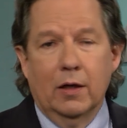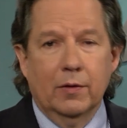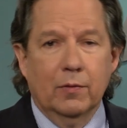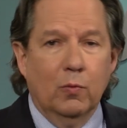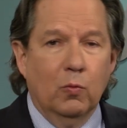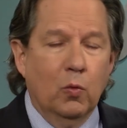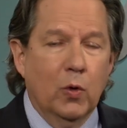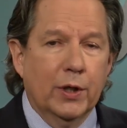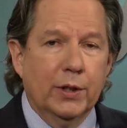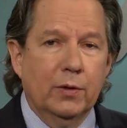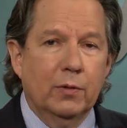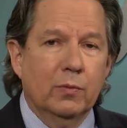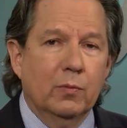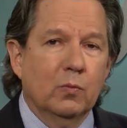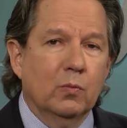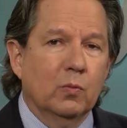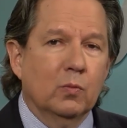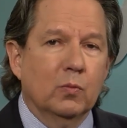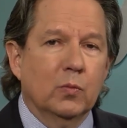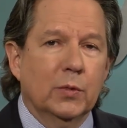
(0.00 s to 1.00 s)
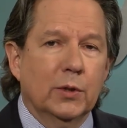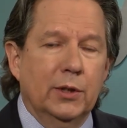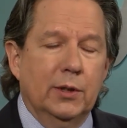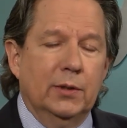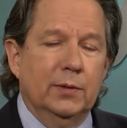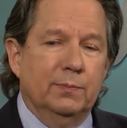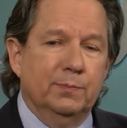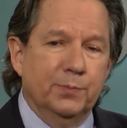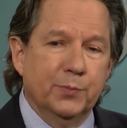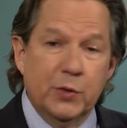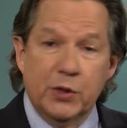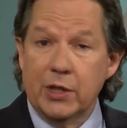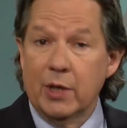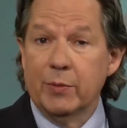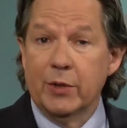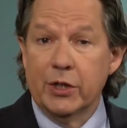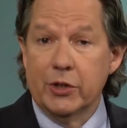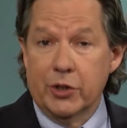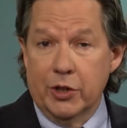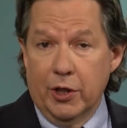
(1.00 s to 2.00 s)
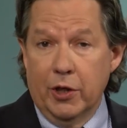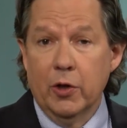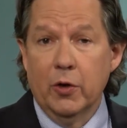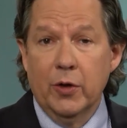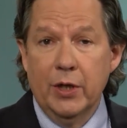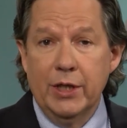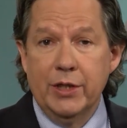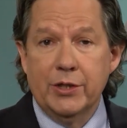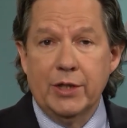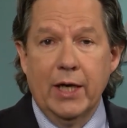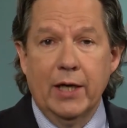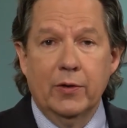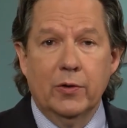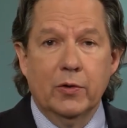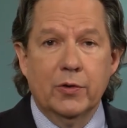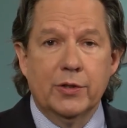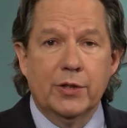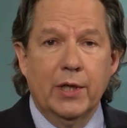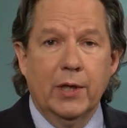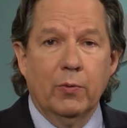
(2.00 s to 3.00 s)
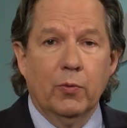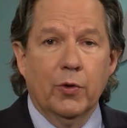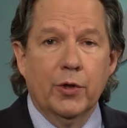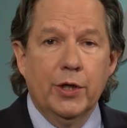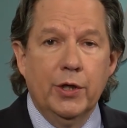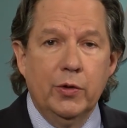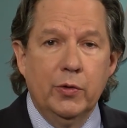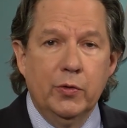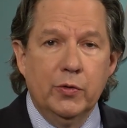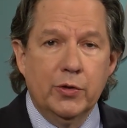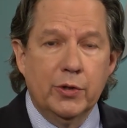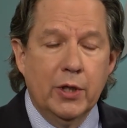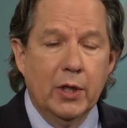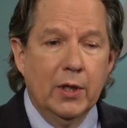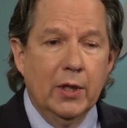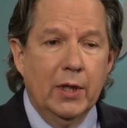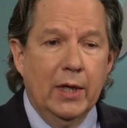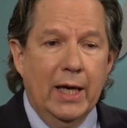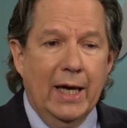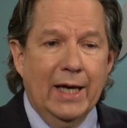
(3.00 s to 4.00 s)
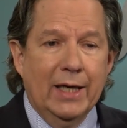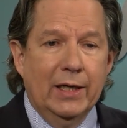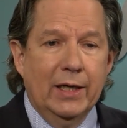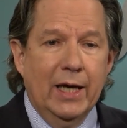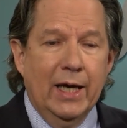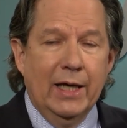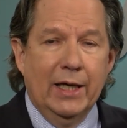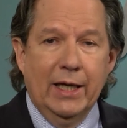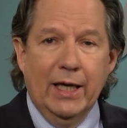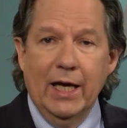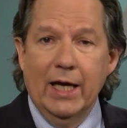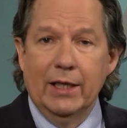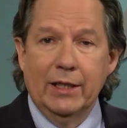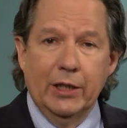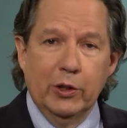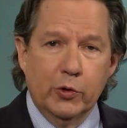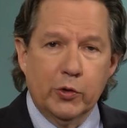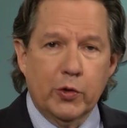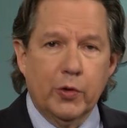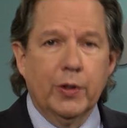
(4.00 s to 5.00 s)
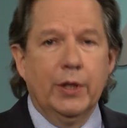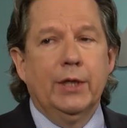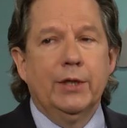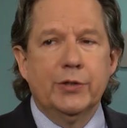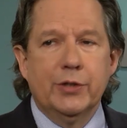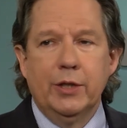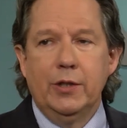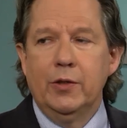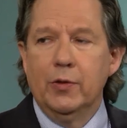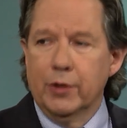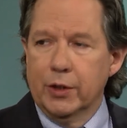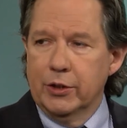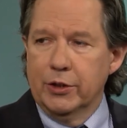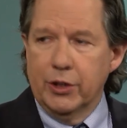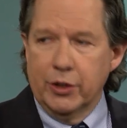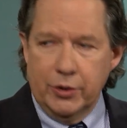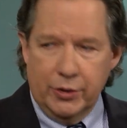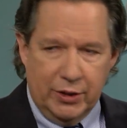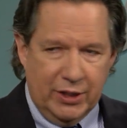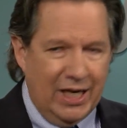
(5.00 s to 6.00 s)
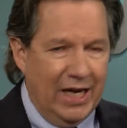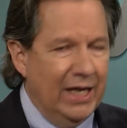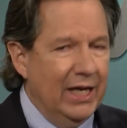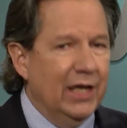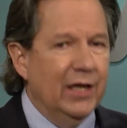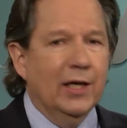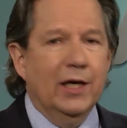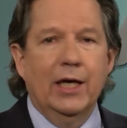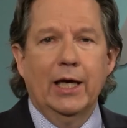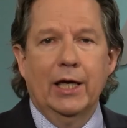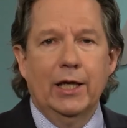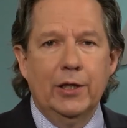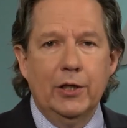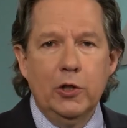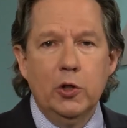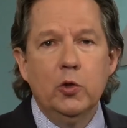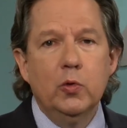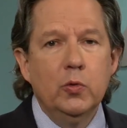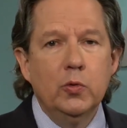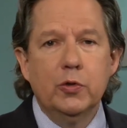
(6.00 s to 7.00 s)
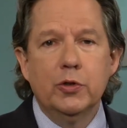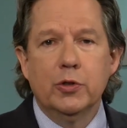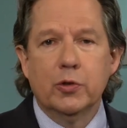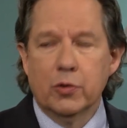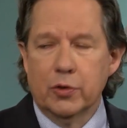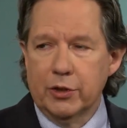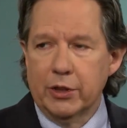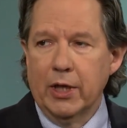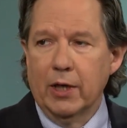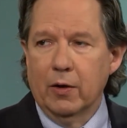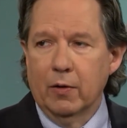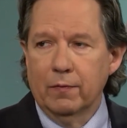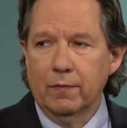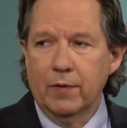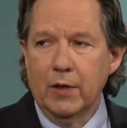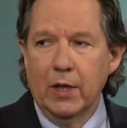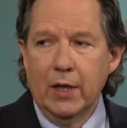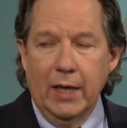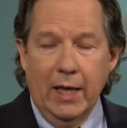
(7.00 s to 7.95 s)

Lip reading: what some of the security standards that were used, and again, those are things that you can just take and use yourself.